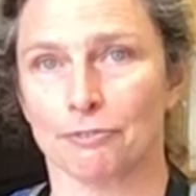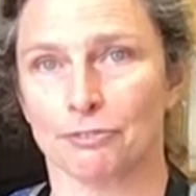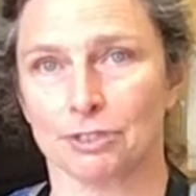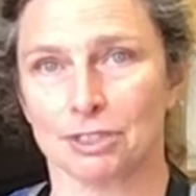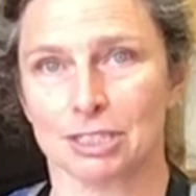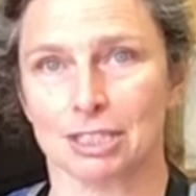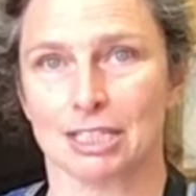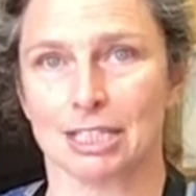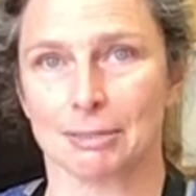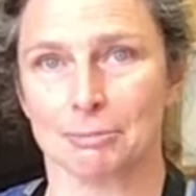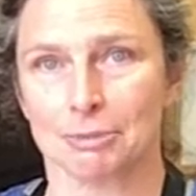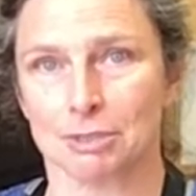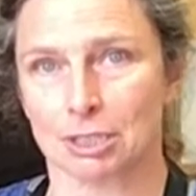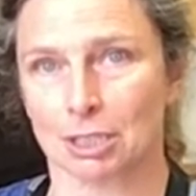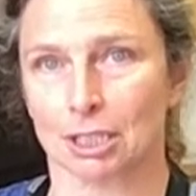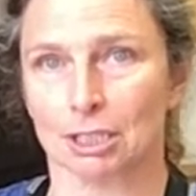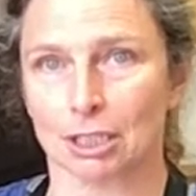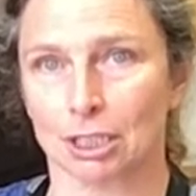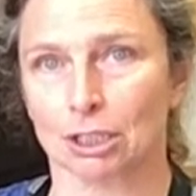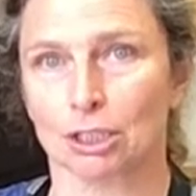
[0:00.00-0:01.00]
The steam is
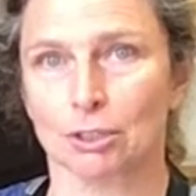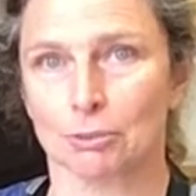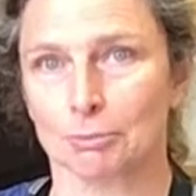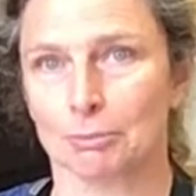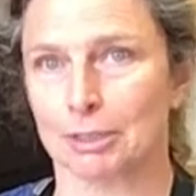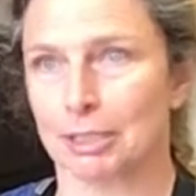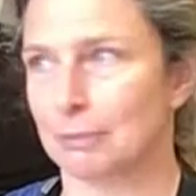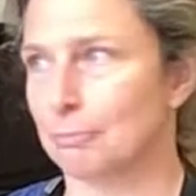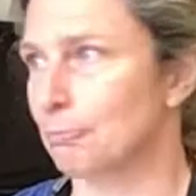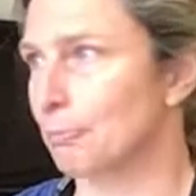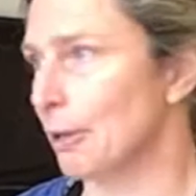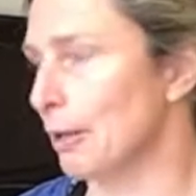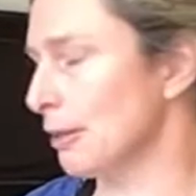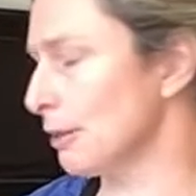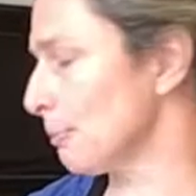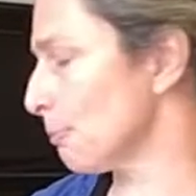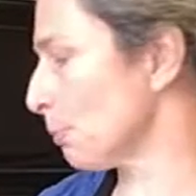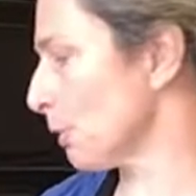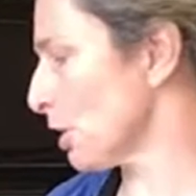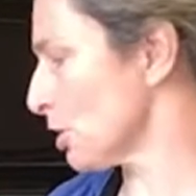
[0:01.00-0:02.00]
gonna accumulate and the
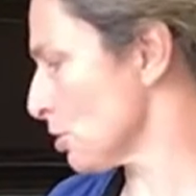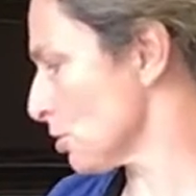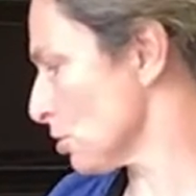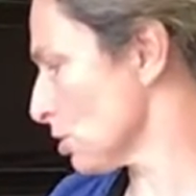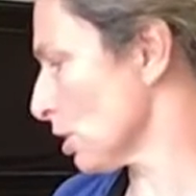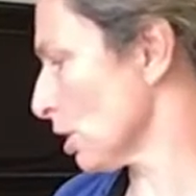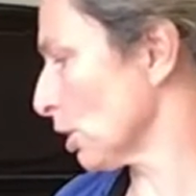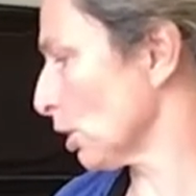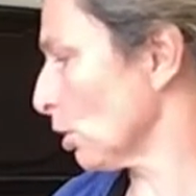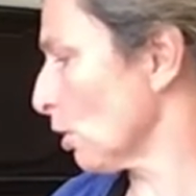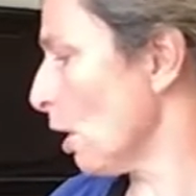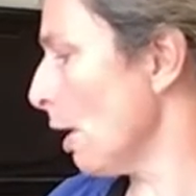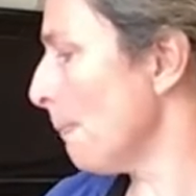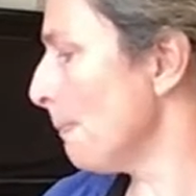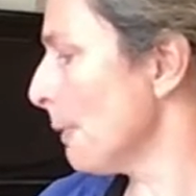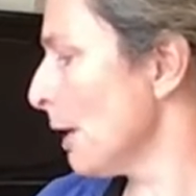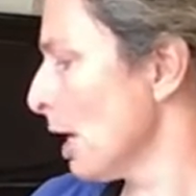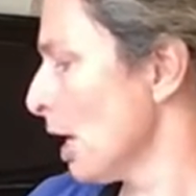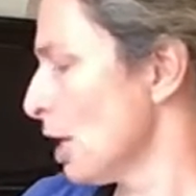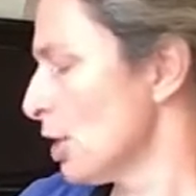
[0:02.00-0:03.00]
pressure is gonna go up.